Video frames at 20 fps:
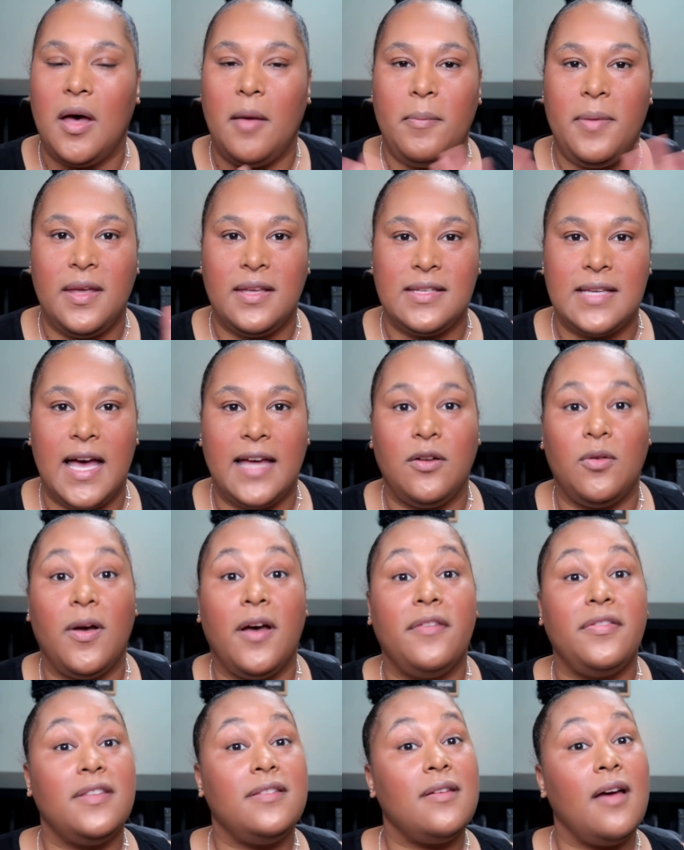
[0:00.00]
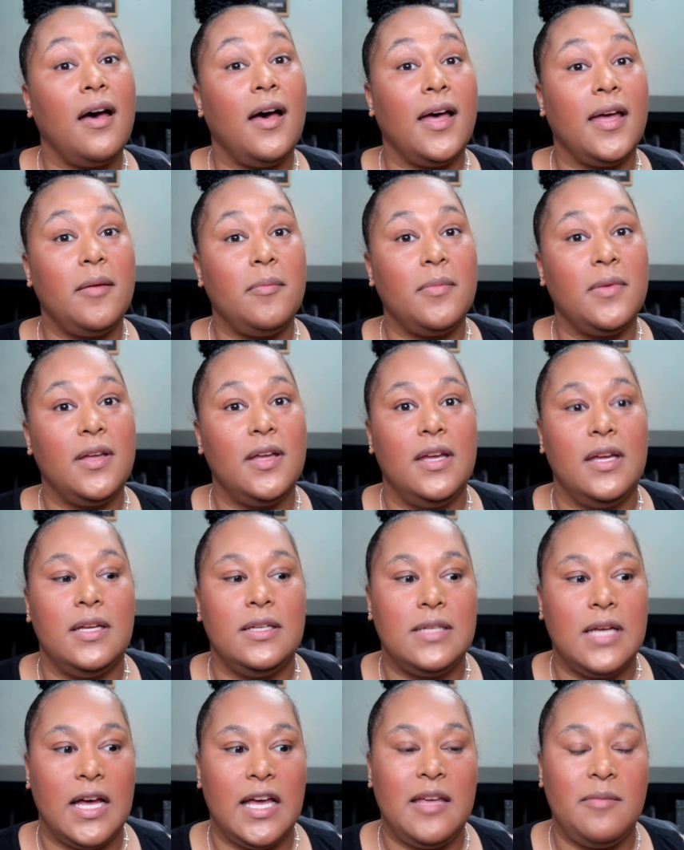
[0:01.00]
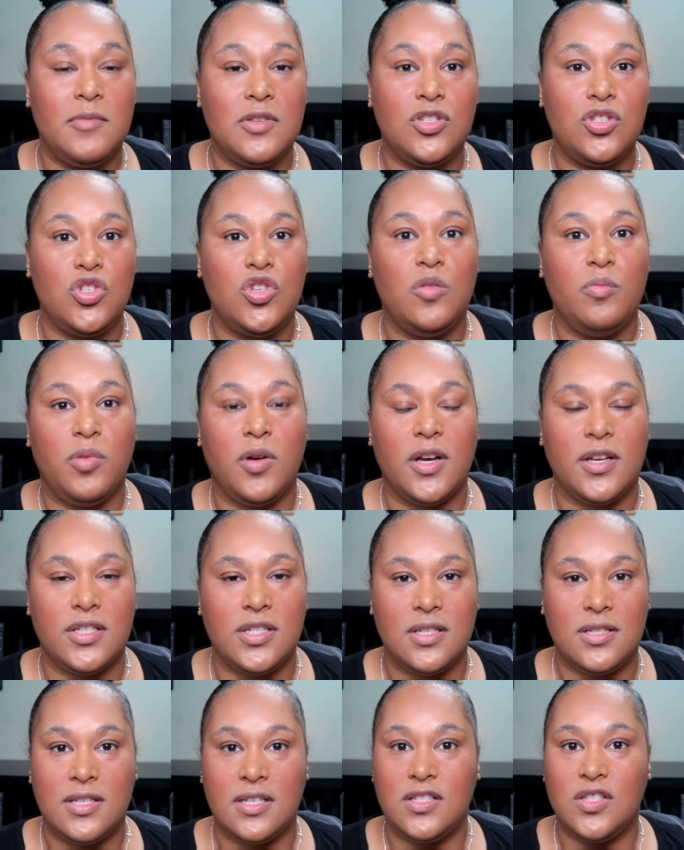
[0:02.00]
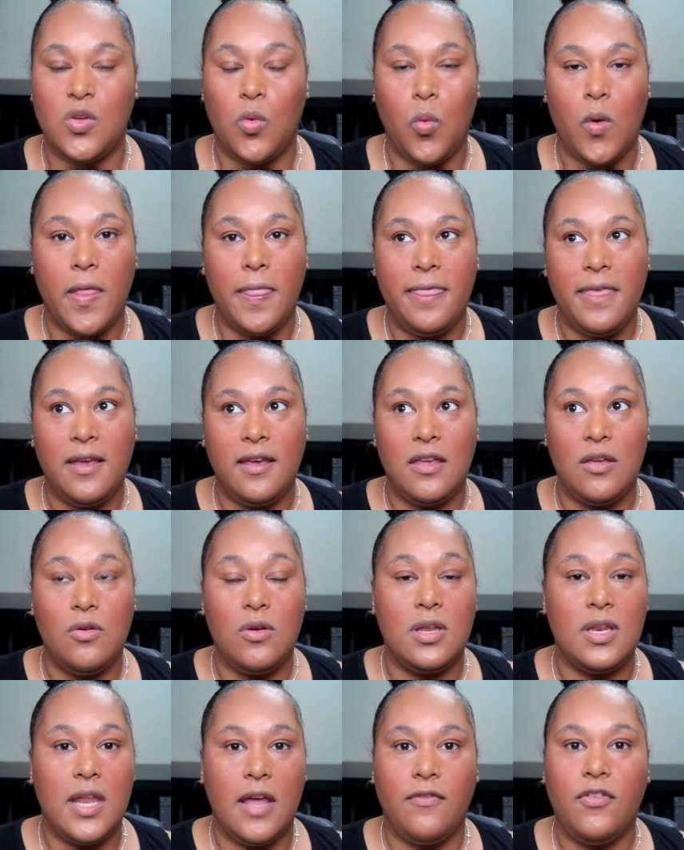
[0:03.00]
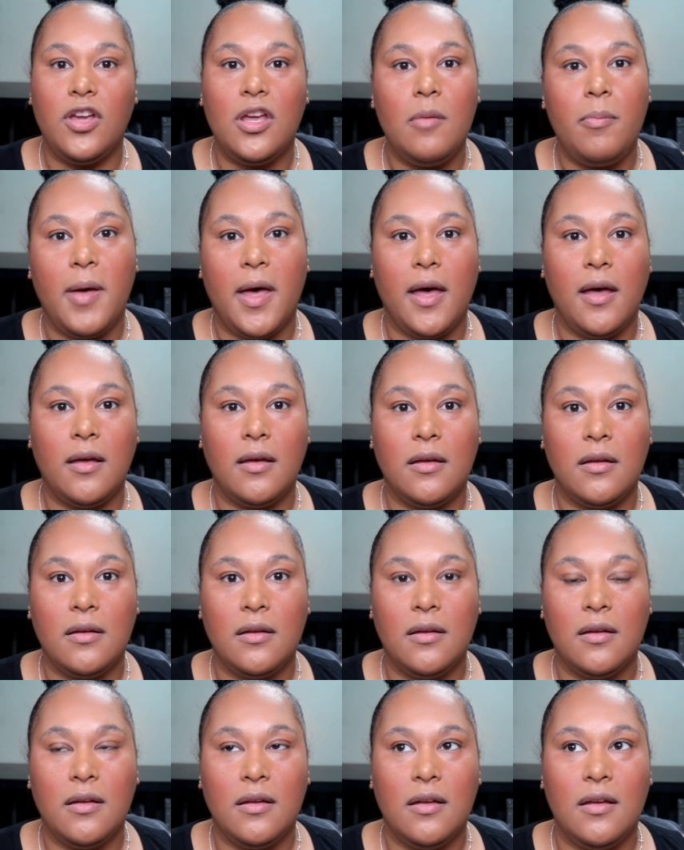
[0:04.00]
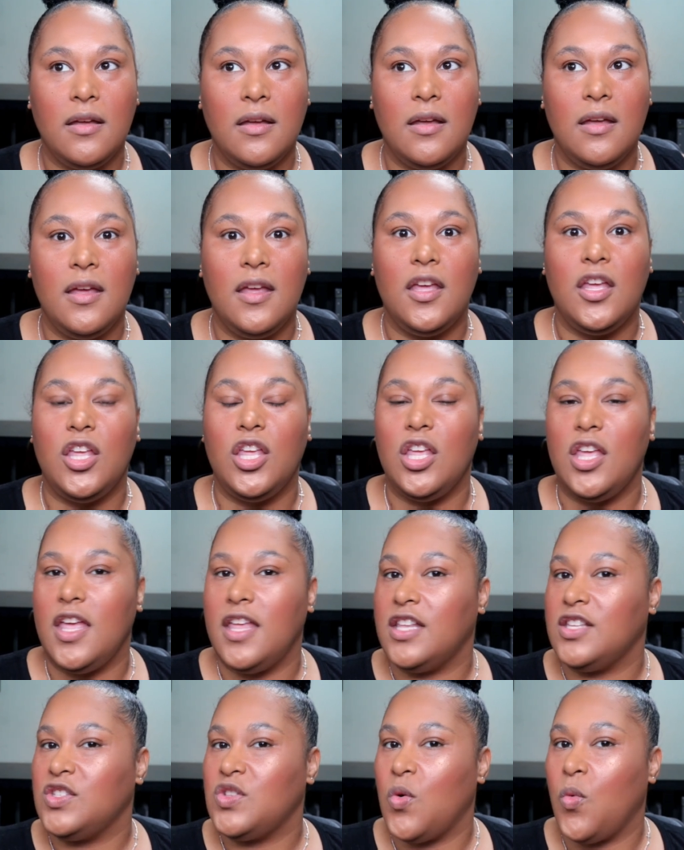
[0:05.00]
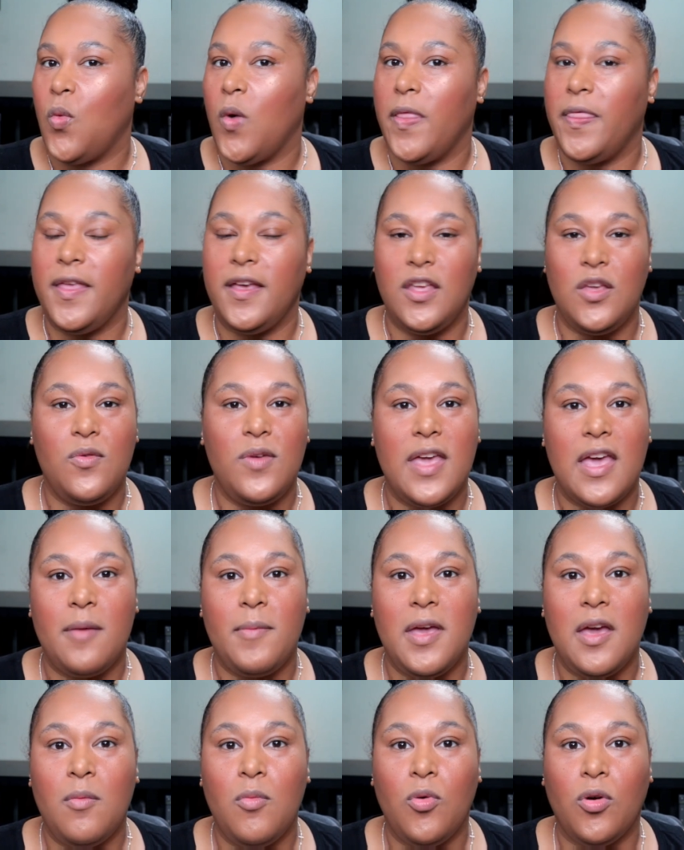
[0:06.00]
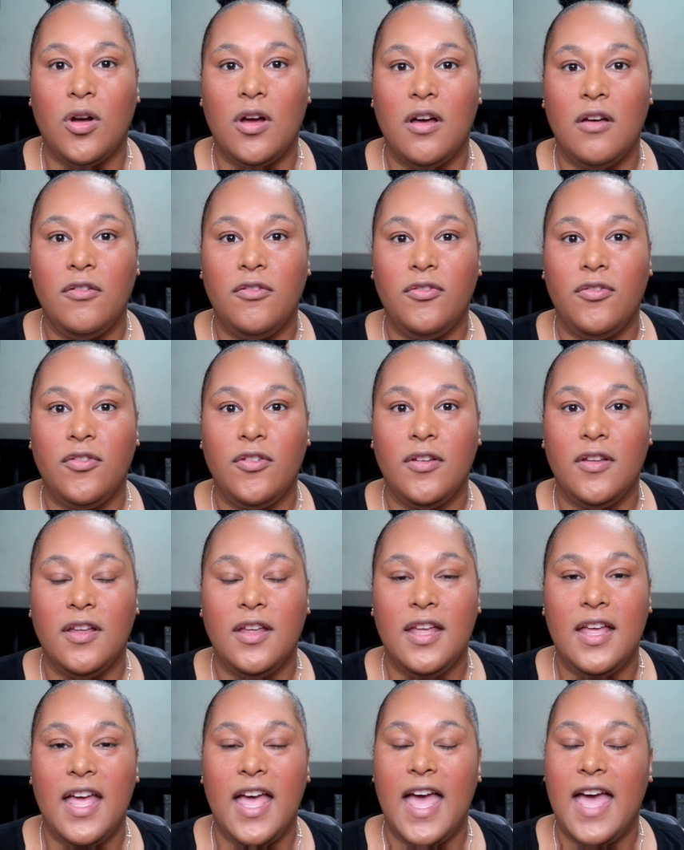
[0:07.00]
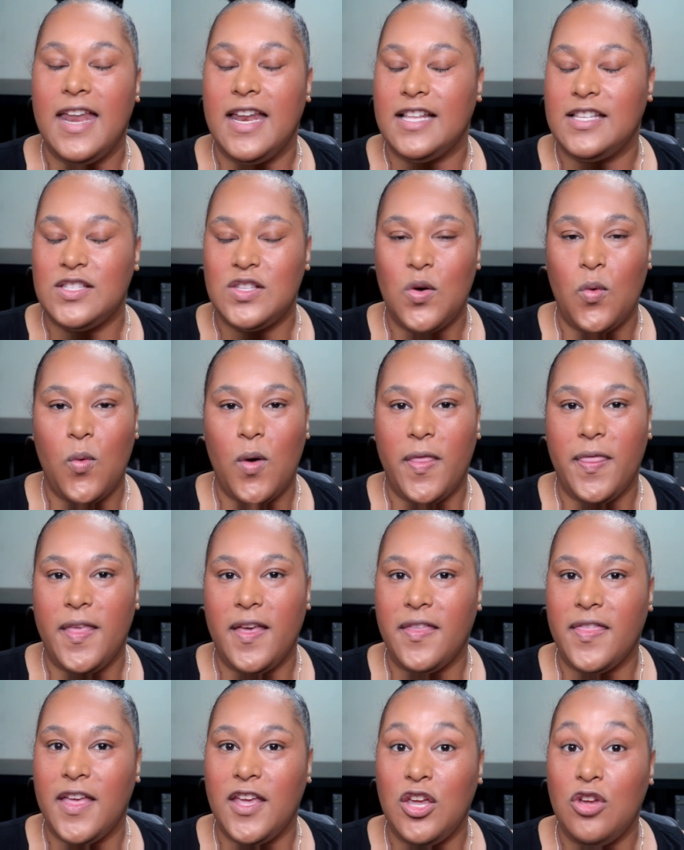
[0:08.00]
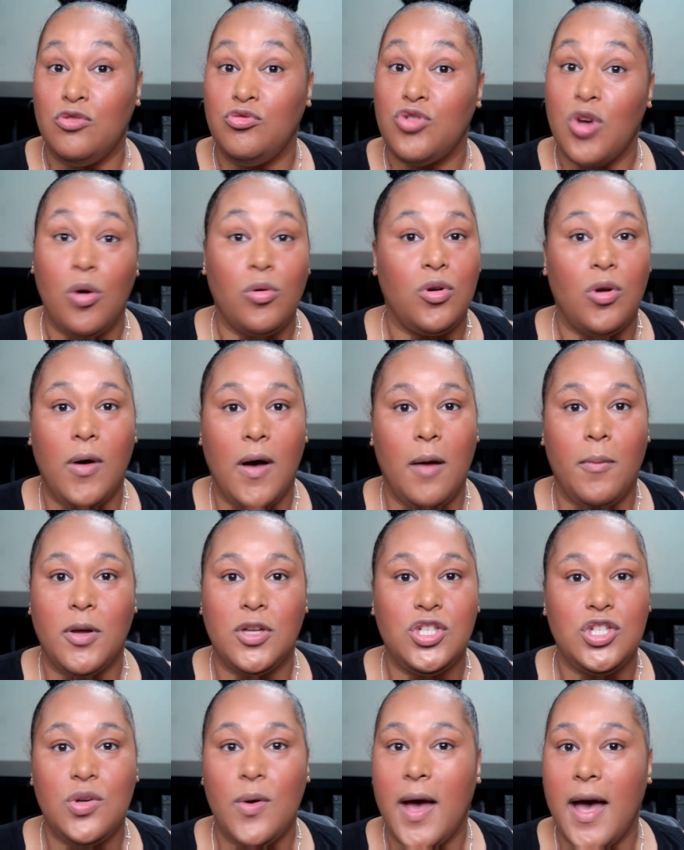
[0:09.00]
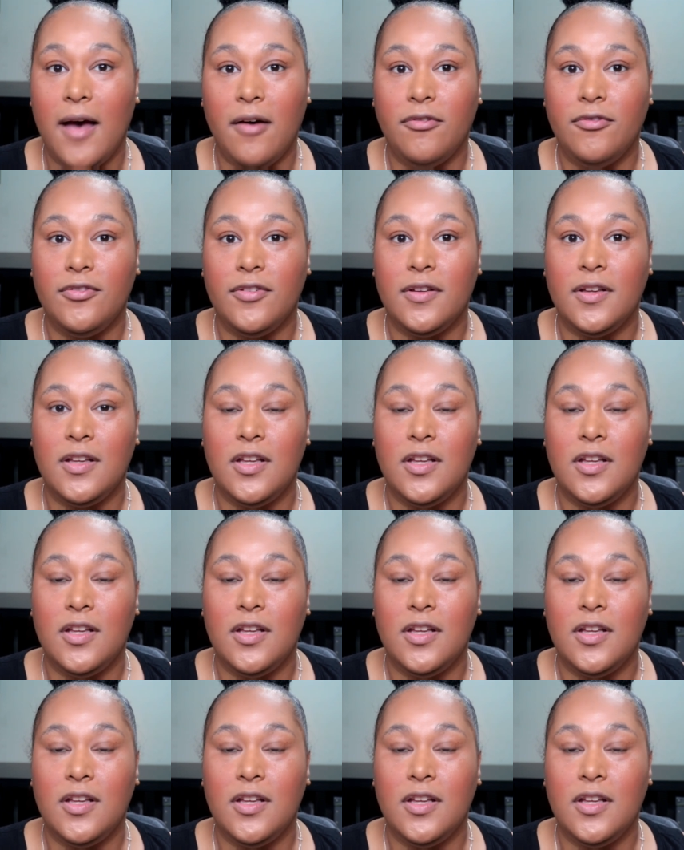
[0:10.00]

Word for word: because I don't have the time. Time is too precious. It's the one thing you can never get back, and it's the one thing you can't make more of, and it's the one thing that you don't know how much you have.